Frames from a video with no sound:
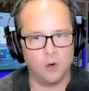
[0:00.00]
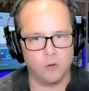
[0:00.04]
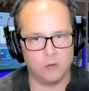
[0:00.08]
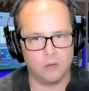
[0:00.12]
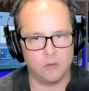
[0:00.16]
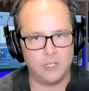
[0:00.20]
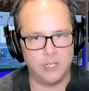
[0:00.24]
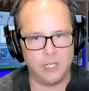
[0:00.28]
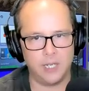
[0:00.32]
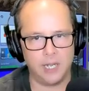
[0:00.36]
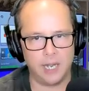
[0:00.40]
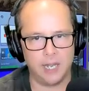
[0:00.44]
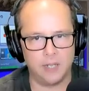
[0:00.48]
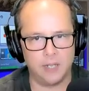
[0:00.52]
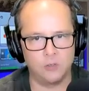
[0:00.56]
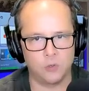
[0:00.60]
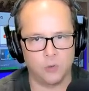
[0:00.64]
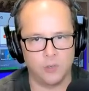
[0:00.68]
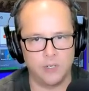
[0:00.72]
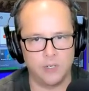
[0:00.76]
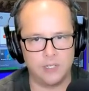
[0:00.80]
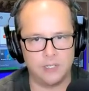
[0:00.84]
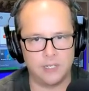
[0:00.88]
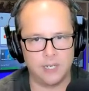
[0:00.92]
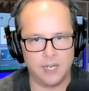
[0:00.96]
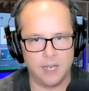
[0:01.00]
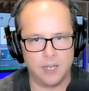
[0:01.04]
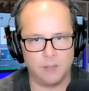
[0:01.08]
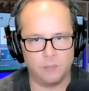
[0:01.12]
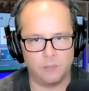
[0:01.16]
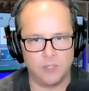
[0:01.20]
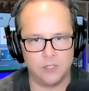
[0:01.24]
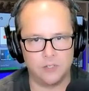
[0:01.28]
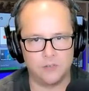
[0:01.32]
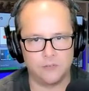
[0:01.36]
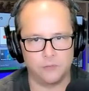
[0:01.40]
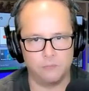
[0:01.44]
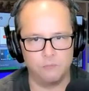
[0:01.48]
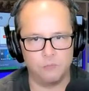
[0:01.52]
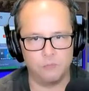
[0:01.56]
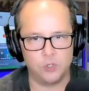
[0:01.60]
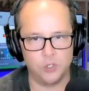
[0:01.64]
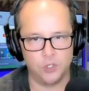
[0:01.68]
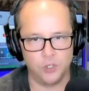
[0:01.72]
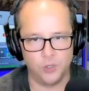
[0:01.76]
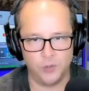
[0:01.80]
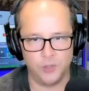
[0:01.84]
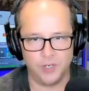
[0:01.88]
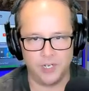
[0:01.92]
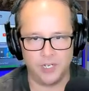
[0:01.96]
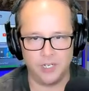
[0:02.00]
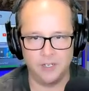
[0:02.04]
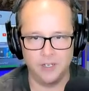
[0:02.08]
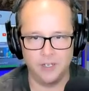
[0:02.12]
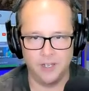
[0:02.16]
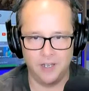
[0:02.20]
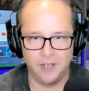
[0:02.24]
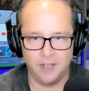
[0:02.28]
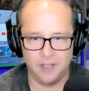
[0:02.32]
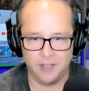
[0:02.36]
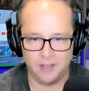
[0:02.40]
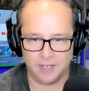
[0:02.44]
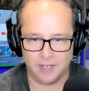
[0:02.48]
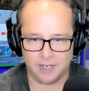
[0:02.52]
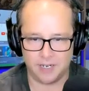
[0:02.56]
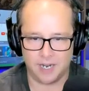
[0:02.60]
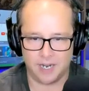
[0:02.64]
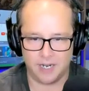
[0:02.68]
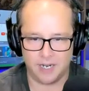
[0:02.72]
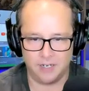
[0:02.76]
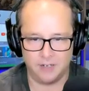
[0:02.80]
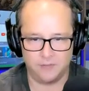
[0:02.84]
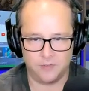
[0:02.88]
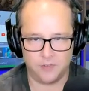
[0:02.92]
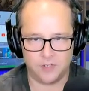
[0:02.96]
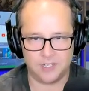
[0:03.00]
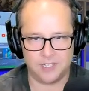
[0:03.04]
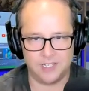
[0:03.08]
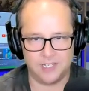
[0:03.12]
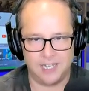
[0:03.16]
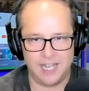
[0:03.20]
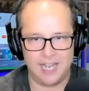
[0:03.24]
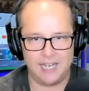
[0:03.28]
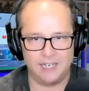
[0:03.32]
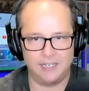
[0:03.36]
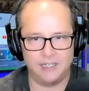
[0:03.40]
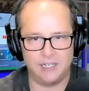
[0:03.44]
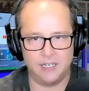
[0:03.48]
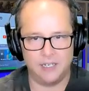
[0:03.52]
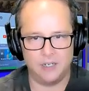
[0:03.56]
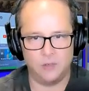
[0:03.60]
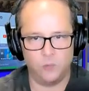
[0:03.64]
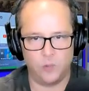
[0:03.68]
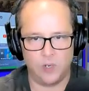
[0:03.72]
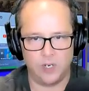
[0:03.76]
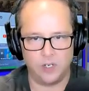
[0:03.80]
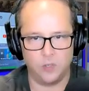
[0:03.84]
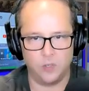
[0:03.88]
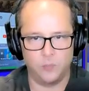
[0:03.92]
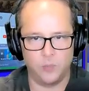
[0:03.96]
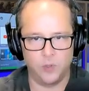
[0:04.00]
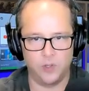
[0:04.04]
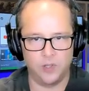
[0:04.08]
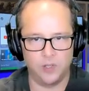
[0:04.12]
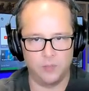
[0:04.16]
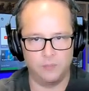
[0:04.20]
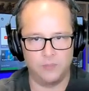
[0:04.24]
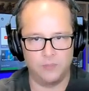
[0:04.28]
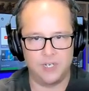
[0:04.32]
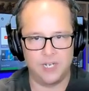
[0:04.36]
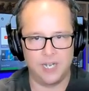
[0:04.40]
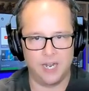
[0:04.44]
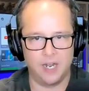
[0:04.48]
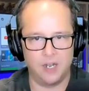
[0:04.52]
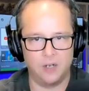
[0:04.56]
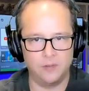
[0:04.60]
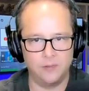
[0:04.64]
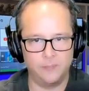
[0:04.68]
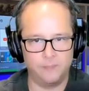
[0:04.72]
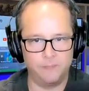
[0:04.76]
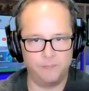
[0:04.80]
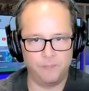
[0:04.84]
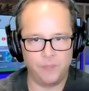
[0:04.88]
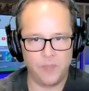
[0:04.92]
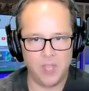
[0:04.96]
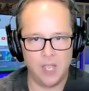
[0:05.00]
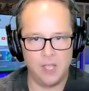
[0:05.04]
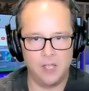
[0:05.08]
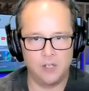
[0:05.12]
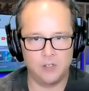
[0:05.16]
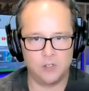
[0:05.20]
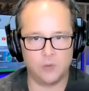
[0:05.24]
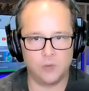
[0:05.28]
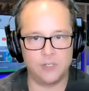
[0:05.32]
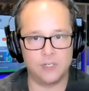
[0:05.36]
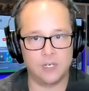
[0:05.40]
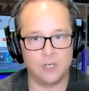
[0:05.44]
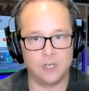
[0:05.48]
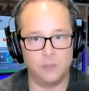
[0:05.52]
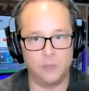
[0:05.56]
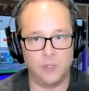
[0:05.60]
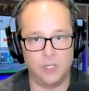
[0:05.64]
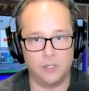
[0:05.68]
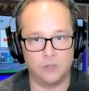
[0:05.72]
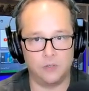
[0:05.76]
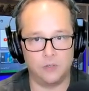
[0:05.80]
early Android tablets from Sony that kind of slanted when you put them down. So it's going to be